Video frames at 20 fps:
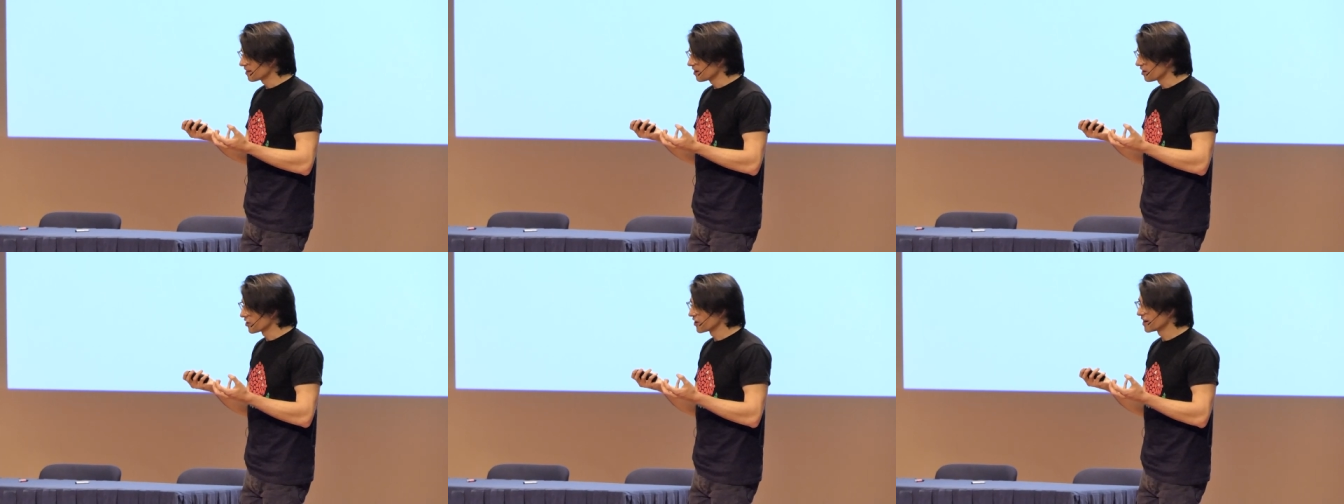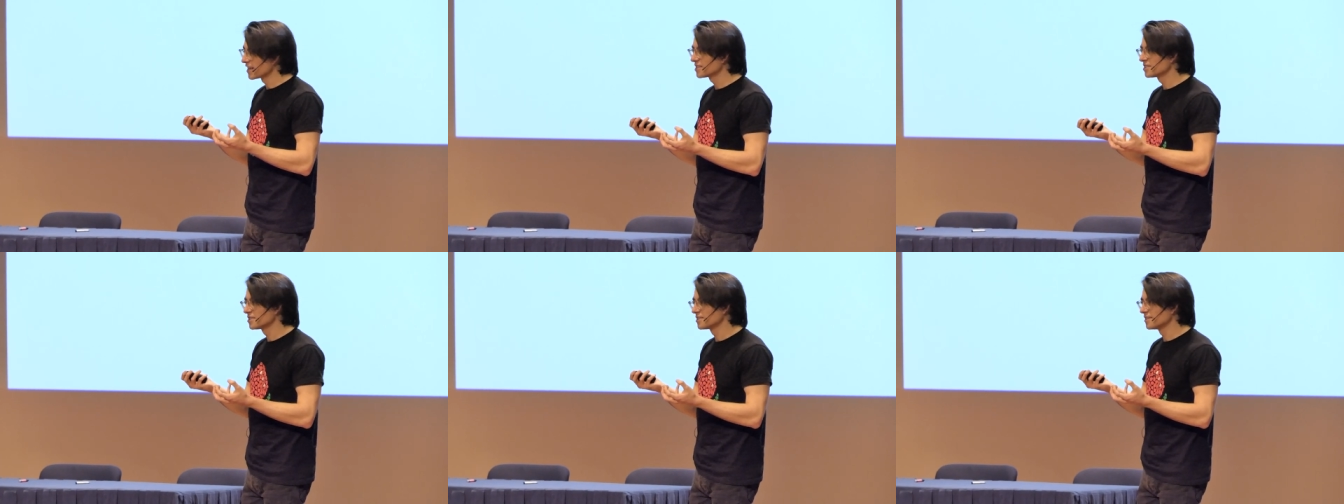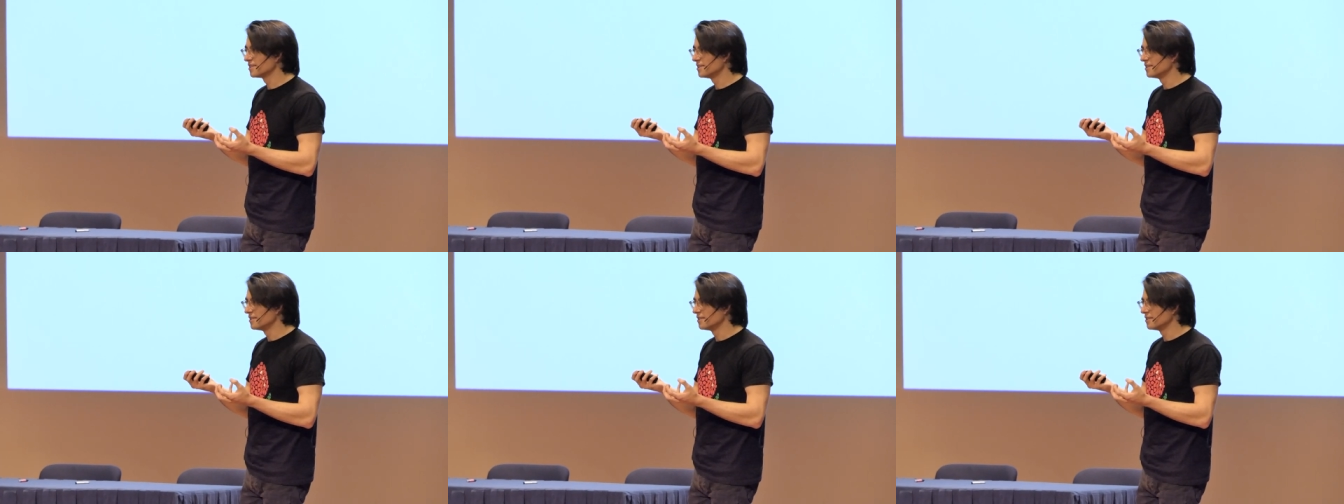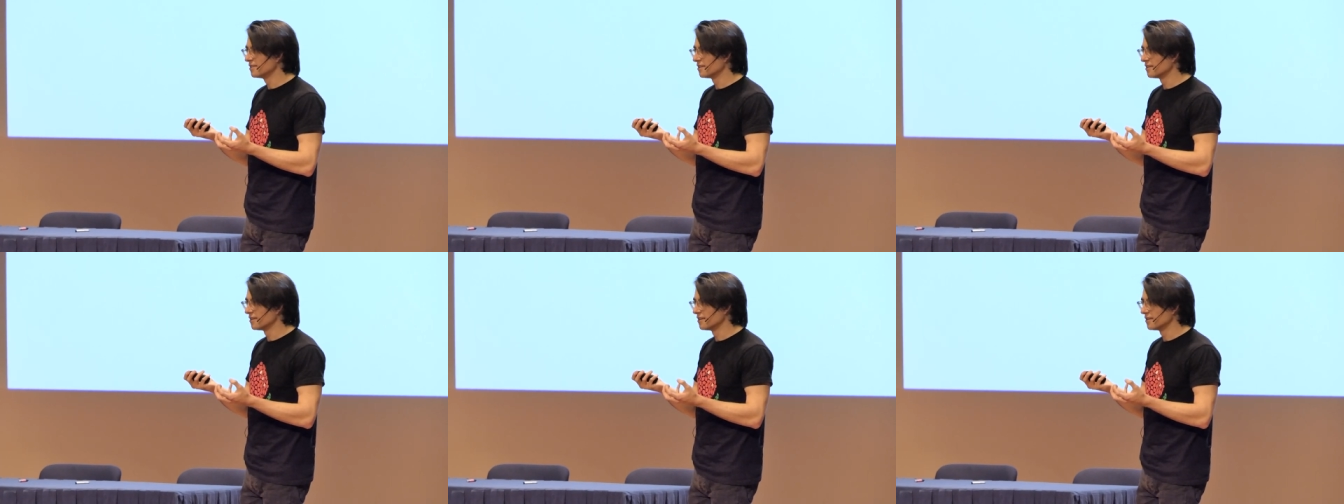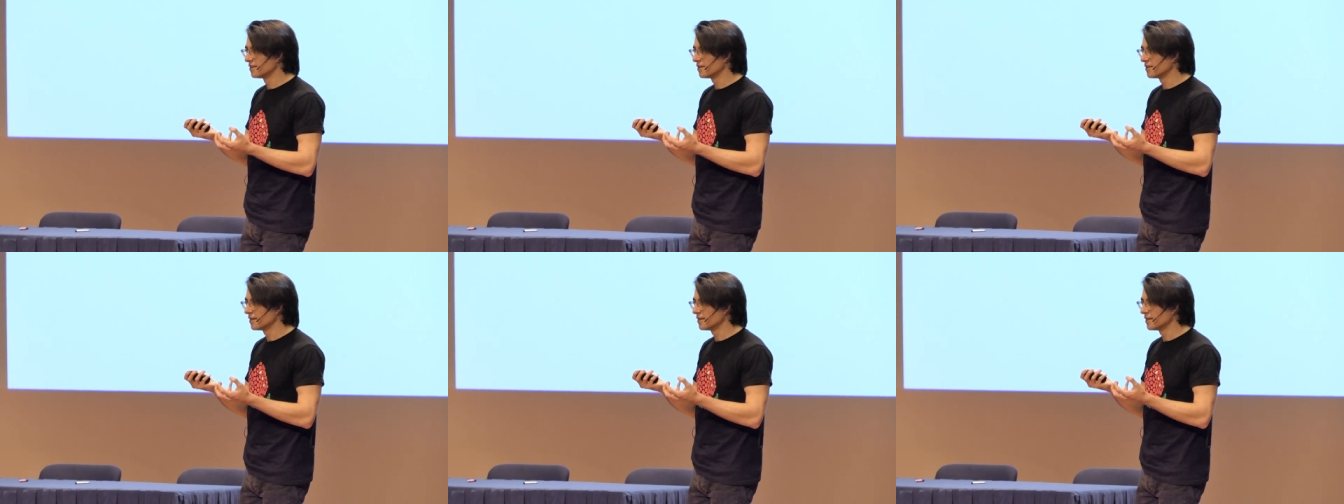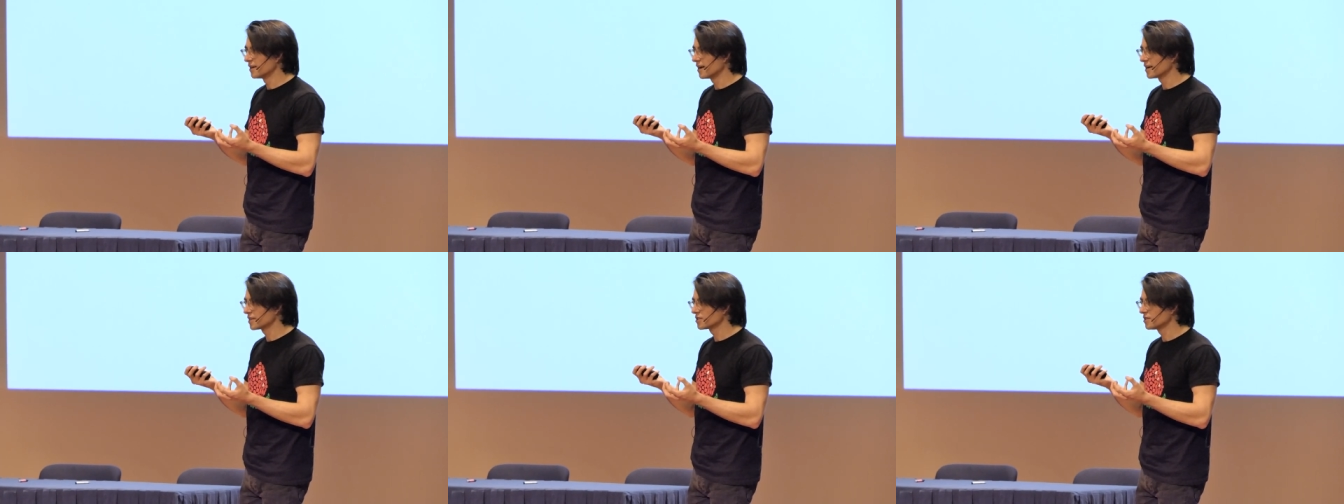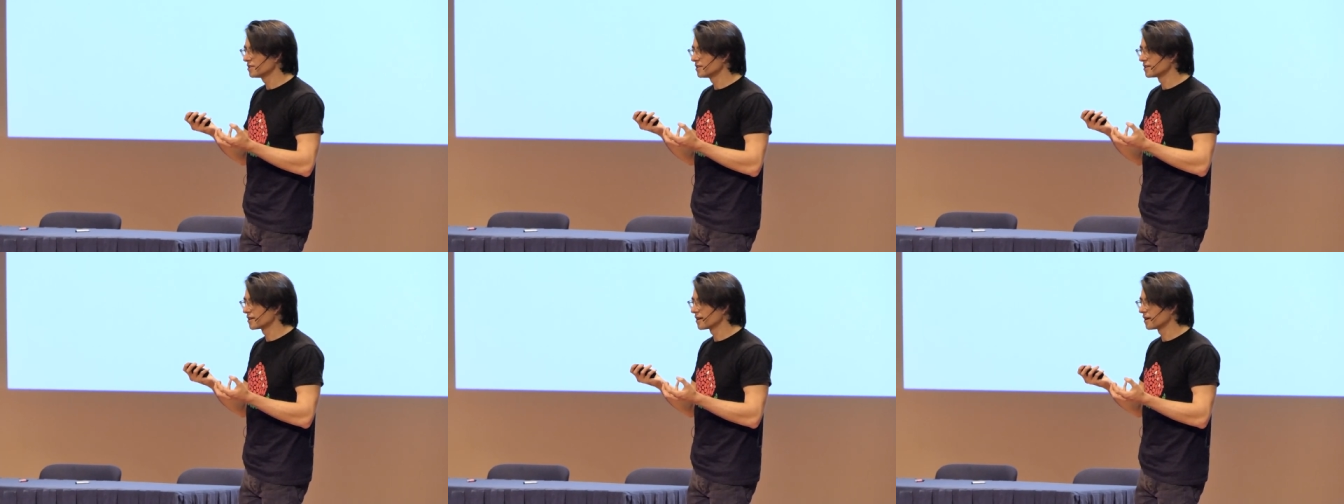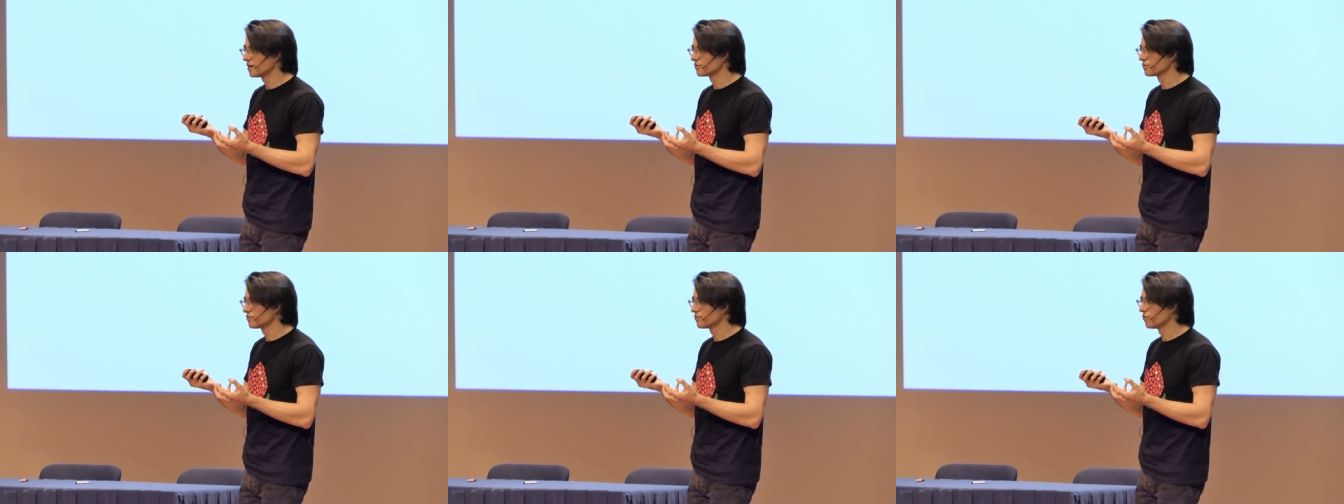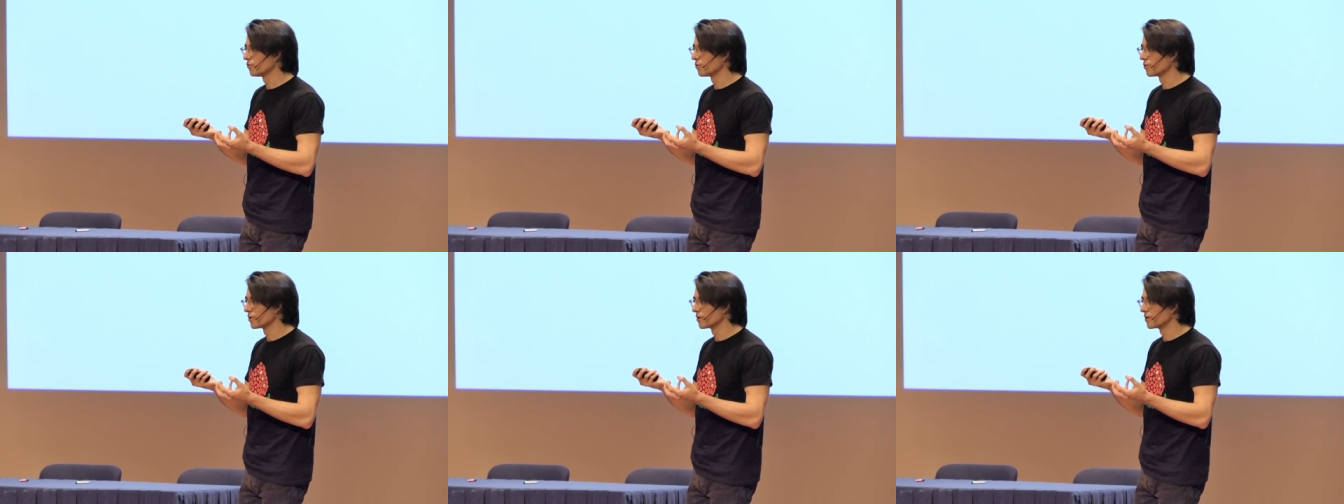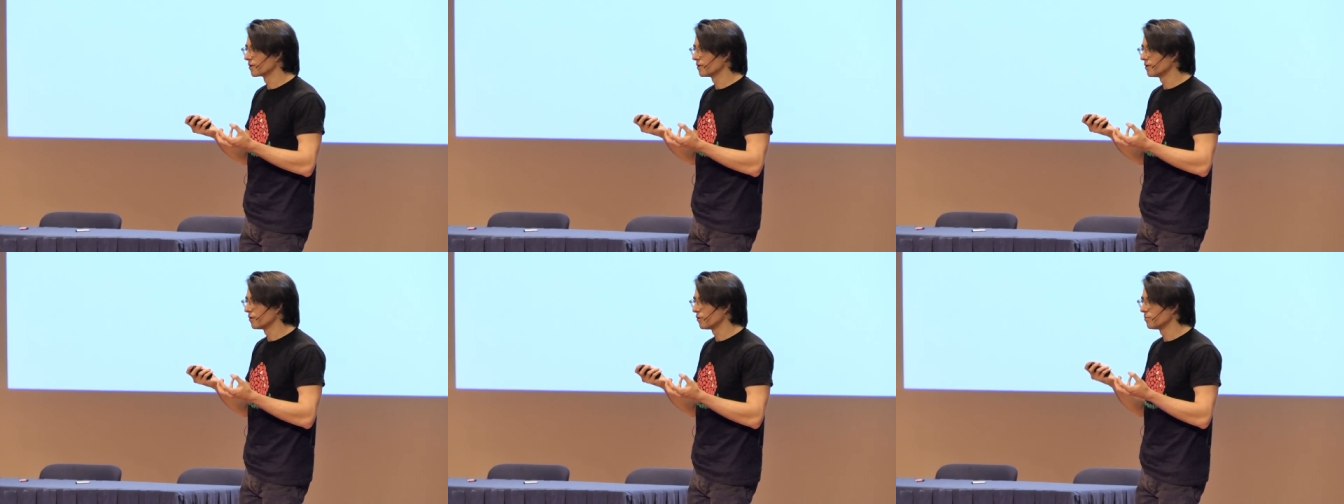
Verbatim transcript: are actually, uh, they actually account for